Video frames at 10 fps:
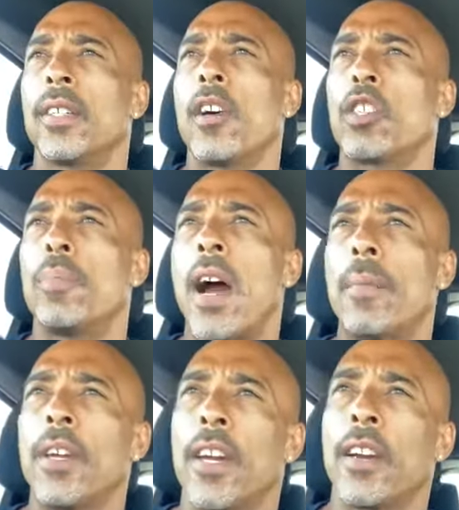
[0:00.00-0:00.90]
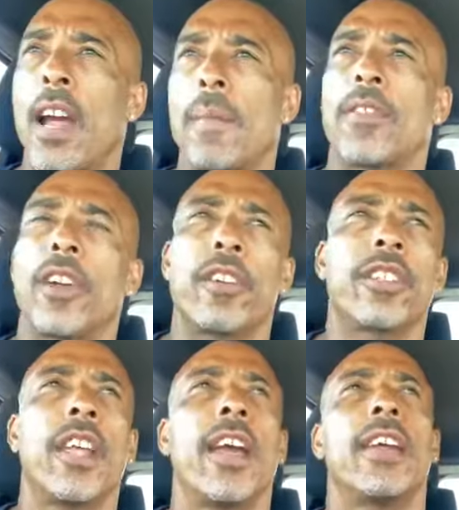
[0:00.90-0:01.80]
Coach Bobby here. Happy
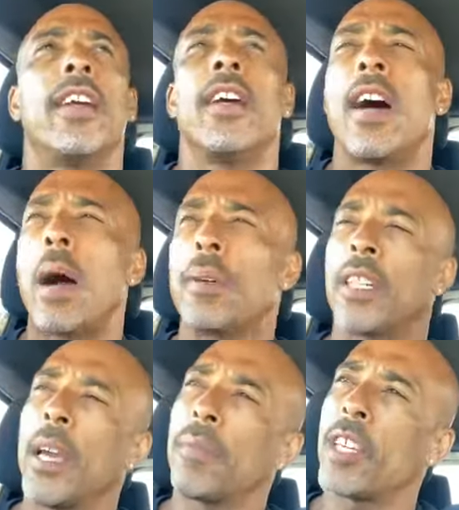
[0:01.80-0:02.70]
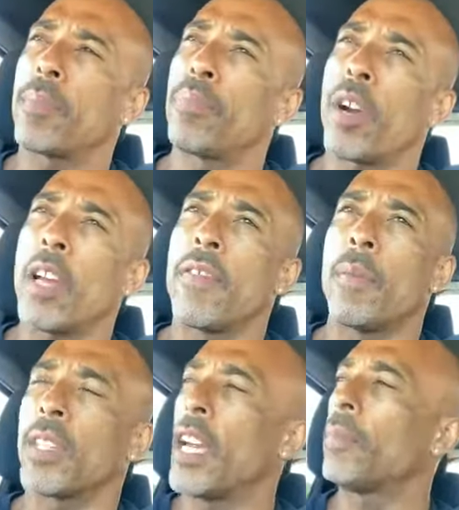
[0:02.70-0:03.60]
Thursday. I'm going to keep this brief. I'm
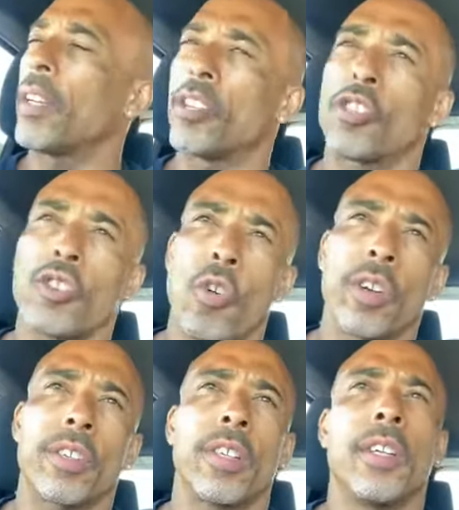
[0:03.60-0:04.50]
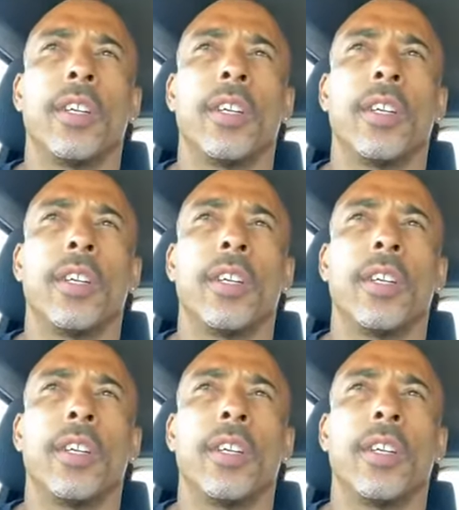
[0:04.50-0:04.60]
going to keep this short.